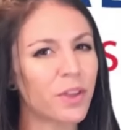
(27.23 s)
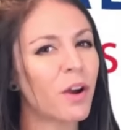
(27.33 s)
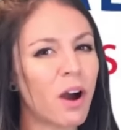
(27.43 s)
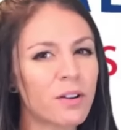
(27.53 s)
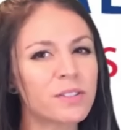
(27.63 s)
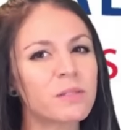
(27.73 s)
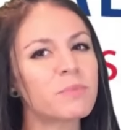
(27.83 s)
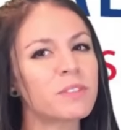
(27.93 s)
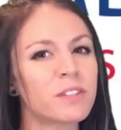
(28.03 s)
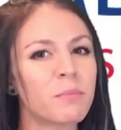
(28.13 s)
there are
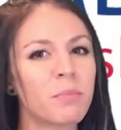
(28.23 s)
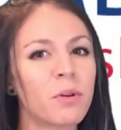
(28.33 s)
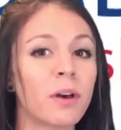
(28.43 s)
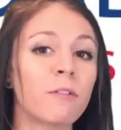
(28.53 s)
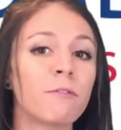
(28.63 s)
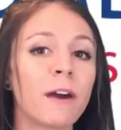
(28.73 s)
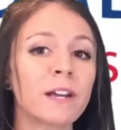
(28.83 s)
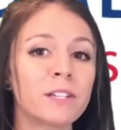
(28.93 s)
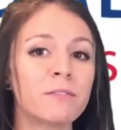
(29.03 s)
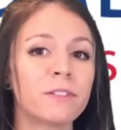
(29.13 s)
some simple,
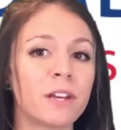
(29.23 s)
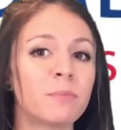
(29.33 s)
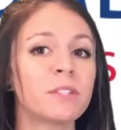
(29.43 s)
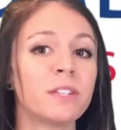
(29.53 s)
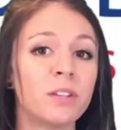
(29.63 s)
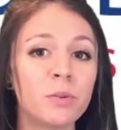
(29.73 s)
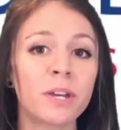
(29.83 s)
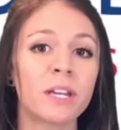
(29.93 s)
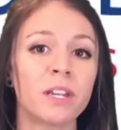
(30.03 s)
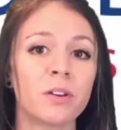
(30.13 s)
effective tips you
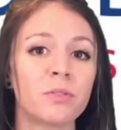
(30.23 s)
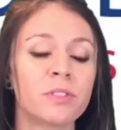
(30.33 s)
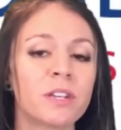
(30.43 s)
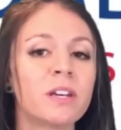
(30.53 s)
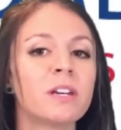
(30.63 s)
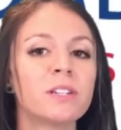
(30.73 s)
can use